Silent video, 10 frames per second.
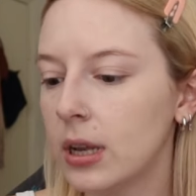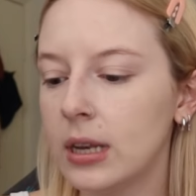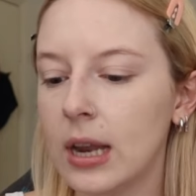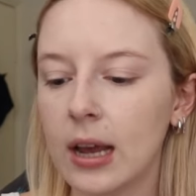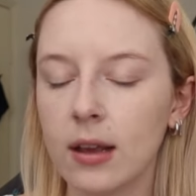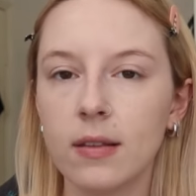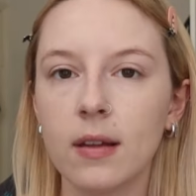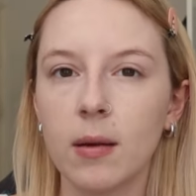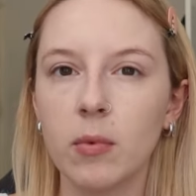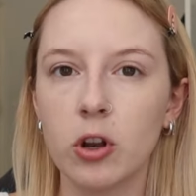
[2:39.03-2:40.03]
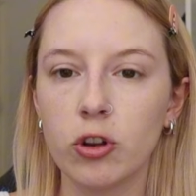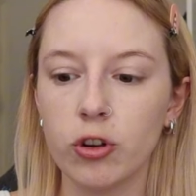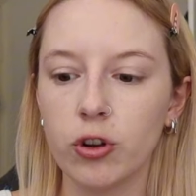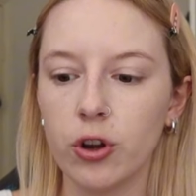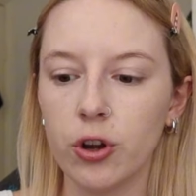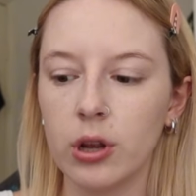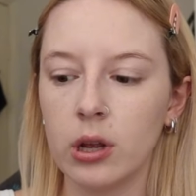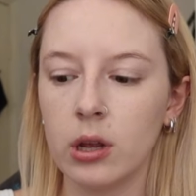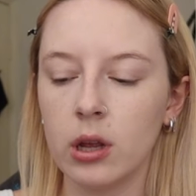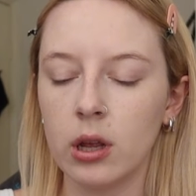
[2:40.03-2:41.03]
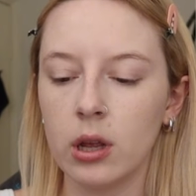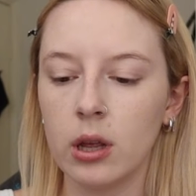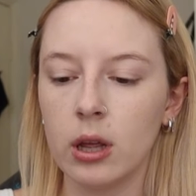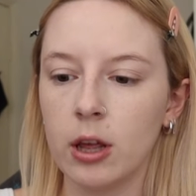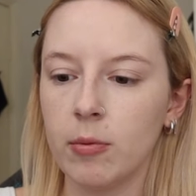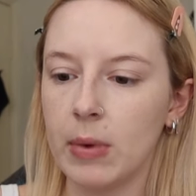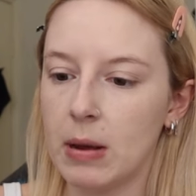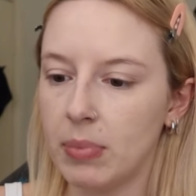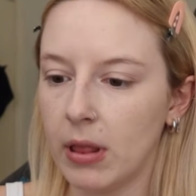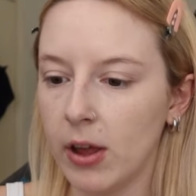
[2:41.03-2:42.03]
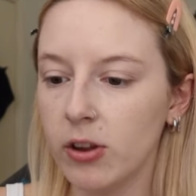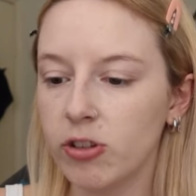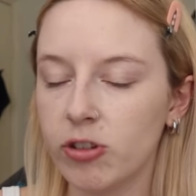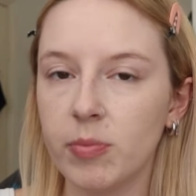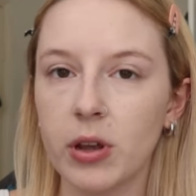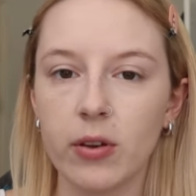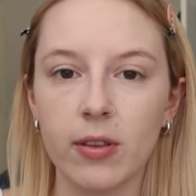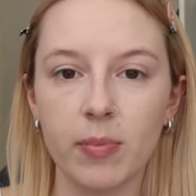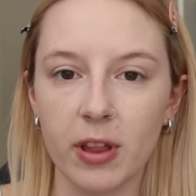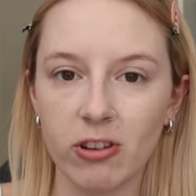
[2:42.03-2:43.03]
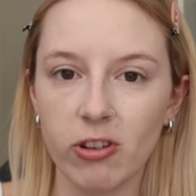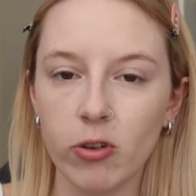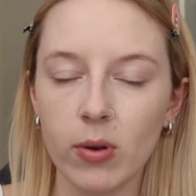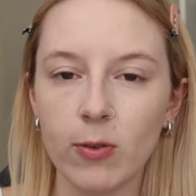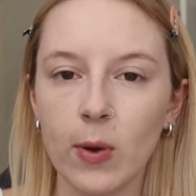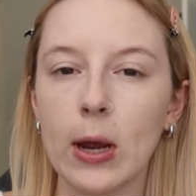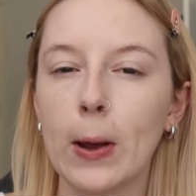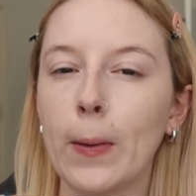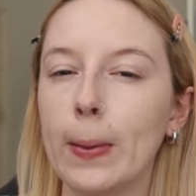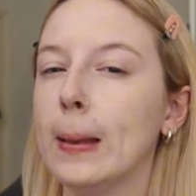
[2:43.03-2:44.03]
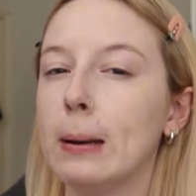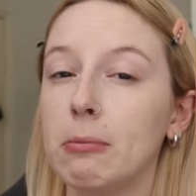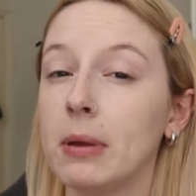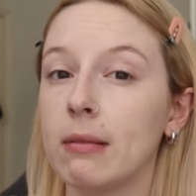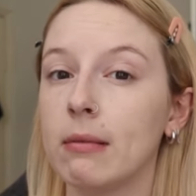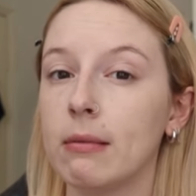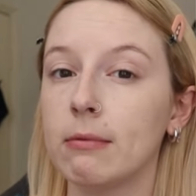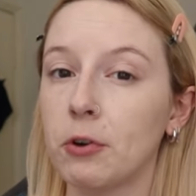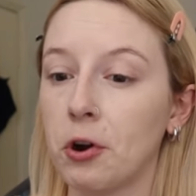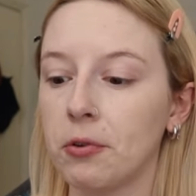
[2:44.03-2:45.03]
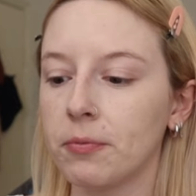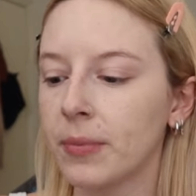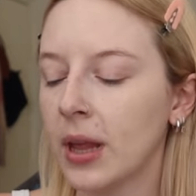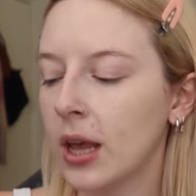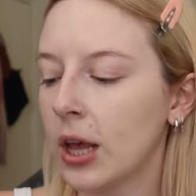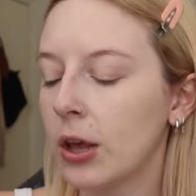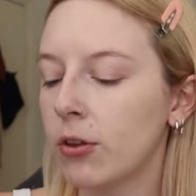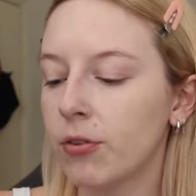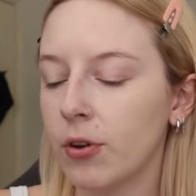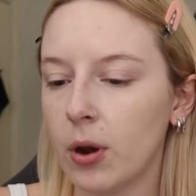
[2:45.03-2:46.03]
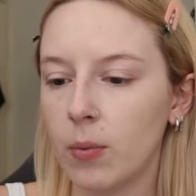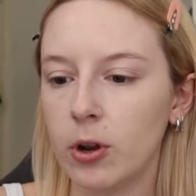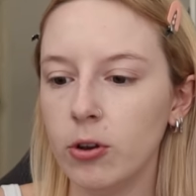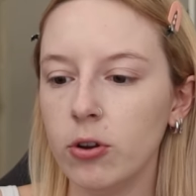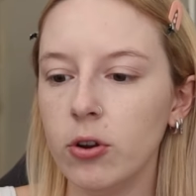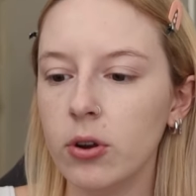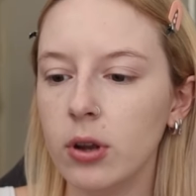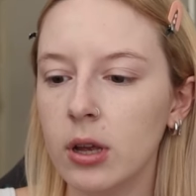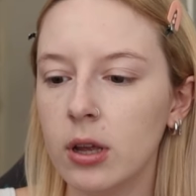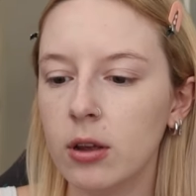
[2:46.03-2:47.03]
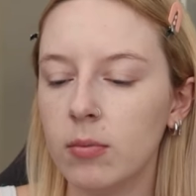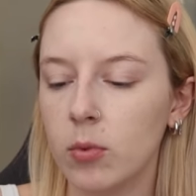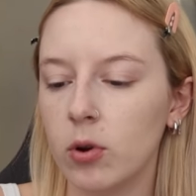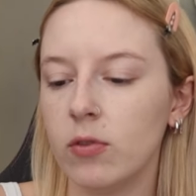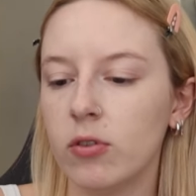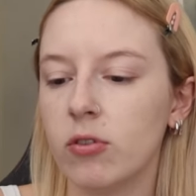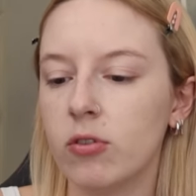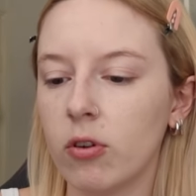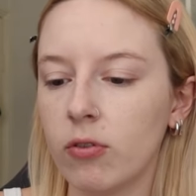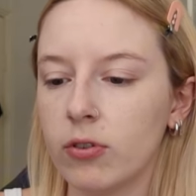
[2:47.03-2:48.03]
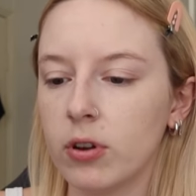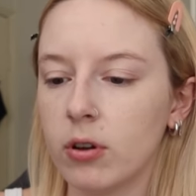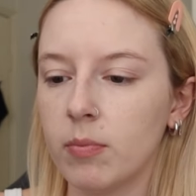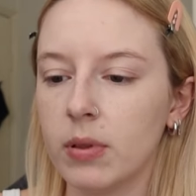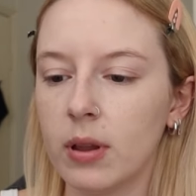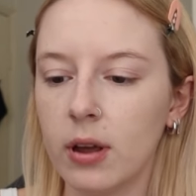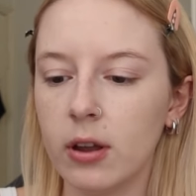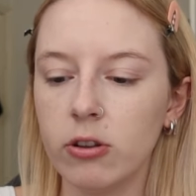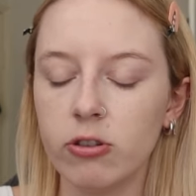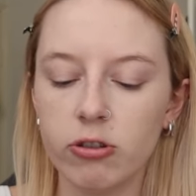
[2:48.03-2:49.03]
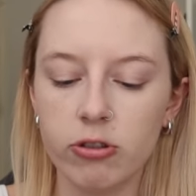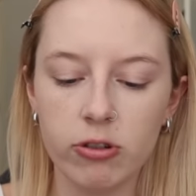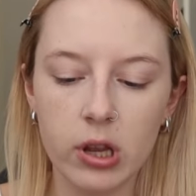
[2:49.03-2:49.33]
Next, I'm going to do my blush because blush is always where I go a little bit wrong. So I want to do more of a softer blush.